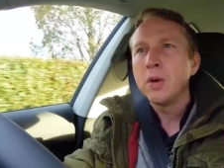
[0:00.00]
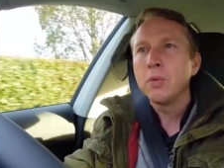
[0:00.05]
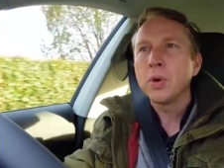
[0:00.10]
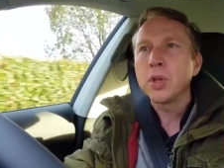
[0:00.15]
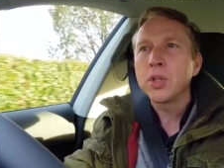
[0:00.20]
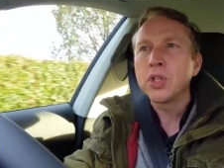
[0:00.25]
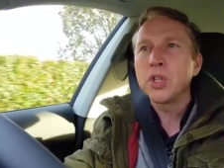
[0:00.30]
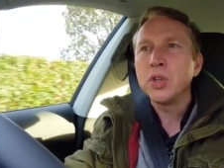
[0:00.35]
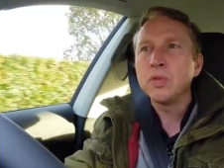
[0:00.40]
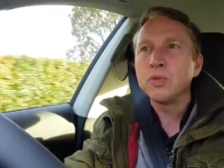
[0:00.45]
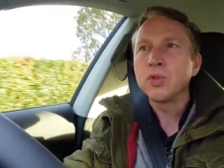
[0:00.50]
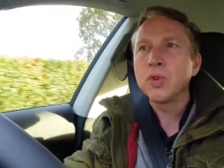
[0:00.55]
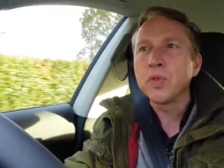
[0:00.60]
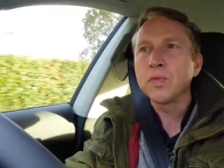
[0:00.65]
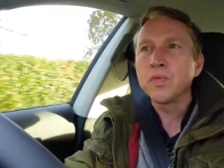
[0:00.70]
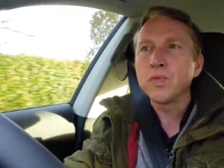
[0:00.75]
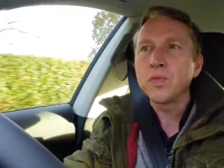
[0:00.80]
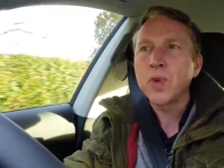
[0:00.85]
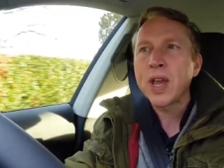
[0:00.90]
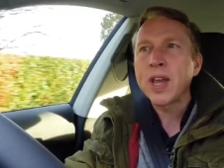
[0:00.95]
Once you've
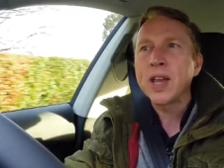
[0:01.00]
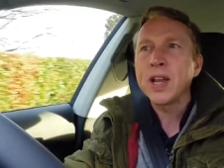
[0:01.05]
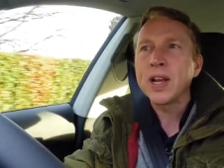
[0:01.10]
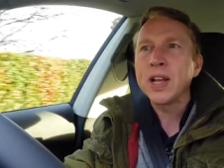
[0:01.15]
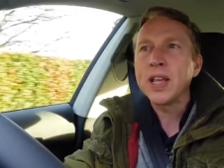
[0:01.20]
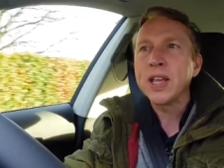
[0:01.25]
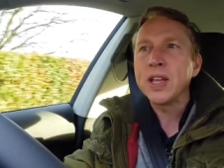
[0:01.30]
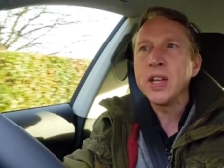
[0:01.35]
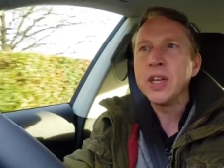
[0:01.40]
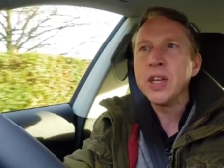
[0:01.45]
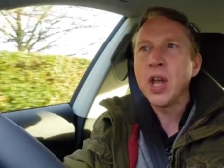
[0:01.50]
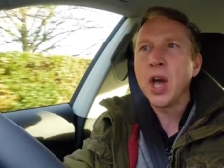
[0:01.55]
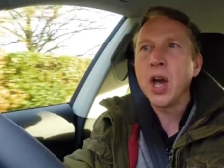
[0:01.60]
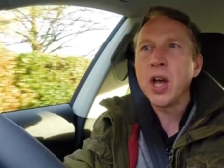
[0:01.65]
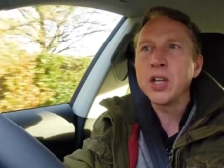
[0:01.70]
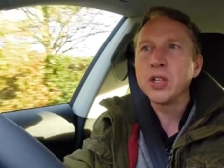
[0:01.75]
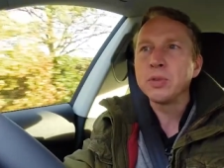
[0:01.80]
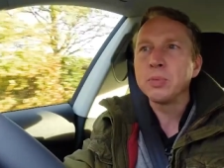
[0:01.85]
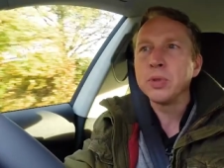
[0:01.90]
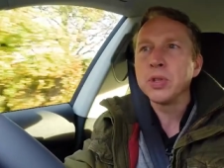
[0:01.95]
driven regularly at
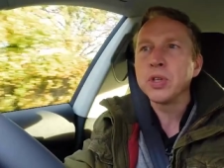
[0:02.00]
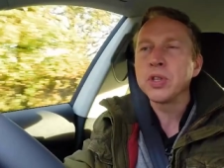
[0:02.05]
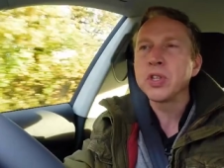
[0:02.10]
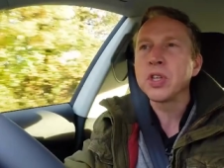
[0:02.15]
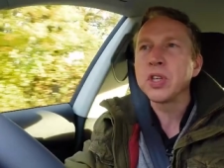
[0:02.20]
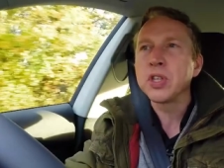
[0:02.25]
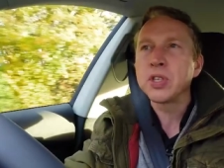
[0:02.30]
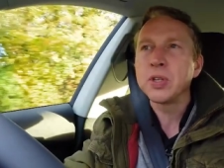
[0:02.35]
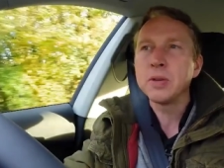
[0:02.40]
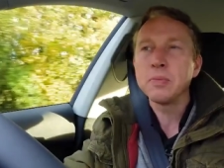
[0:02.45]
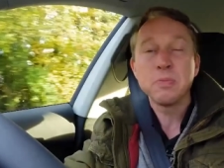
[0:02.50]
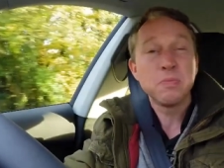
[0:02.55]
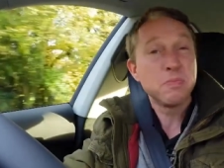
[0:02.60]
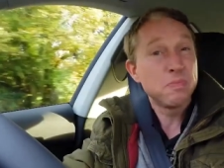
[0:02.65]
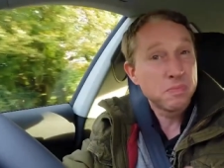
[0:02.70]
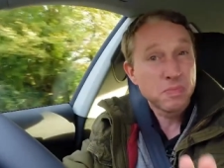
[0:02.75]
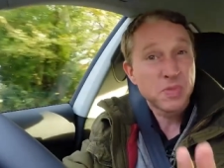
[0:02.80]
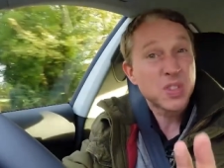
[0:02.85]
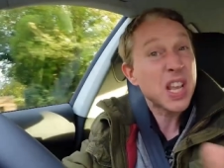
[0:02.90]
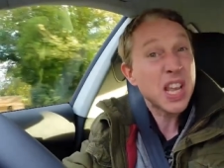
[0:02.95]
night with the system,
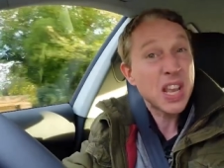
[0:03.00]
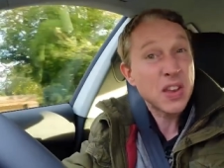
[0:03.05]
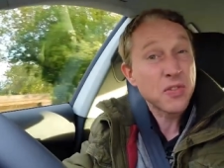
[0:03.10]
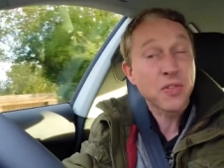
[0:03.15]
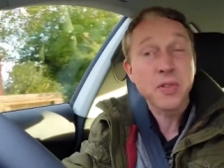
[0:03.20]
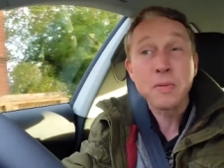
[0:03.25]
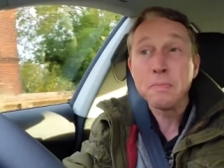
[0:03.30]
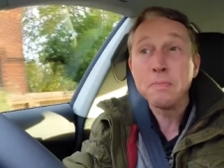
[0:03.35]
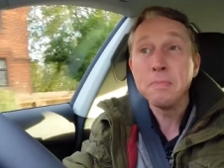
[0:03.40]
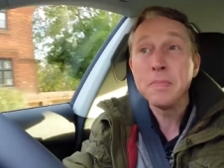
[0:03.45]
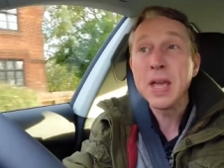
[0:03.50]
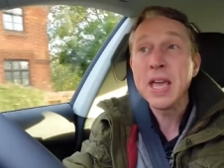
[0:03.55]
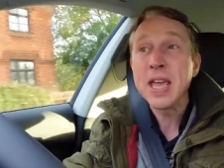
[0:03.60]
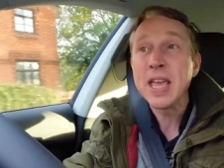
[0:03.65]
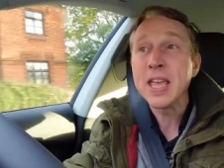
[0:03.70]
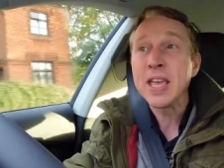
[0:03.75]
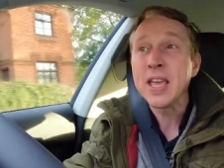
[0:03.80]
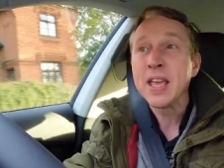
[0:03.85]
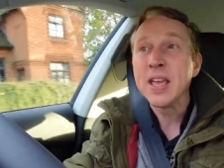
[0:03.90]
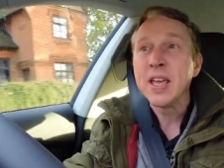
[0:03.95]
take it from
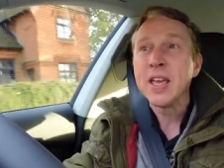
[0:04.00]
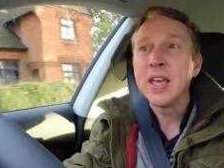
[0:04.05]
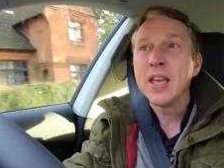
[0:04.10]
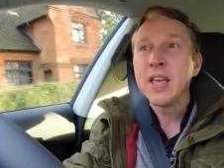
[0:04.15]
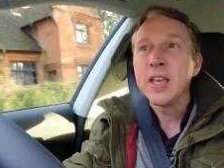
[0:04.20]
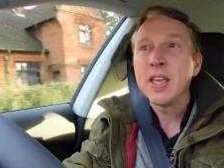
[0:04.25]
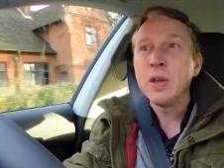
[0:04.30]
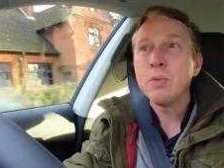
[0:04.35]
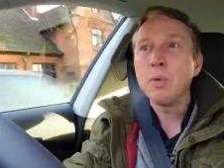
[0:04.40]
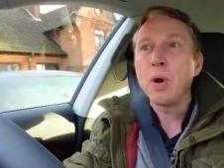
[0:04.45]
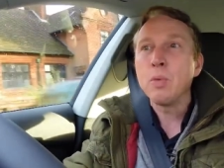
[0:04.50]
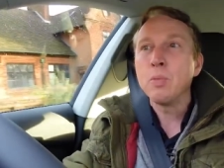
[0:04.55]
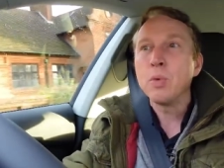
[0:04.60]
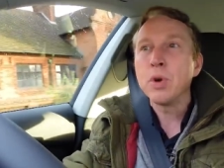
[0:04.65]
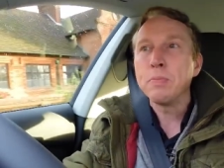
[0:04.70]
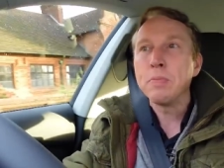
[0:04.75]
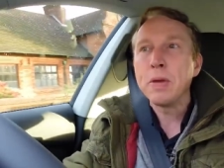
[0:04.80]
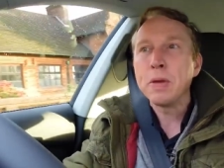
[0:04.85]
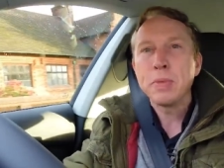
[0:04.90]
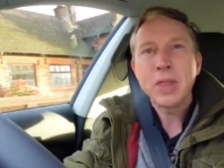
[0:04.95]
me, you won't
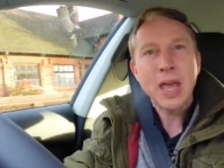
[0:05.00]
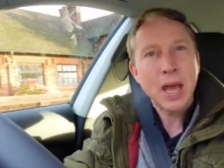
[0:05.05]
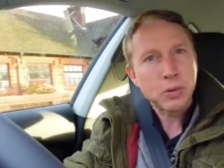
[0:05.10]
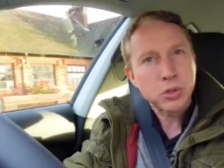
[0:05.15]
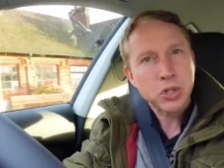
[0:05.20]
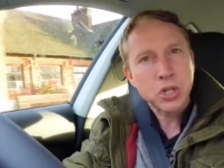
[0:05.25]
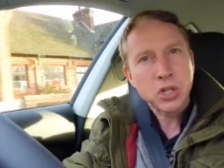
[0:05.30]
want to be without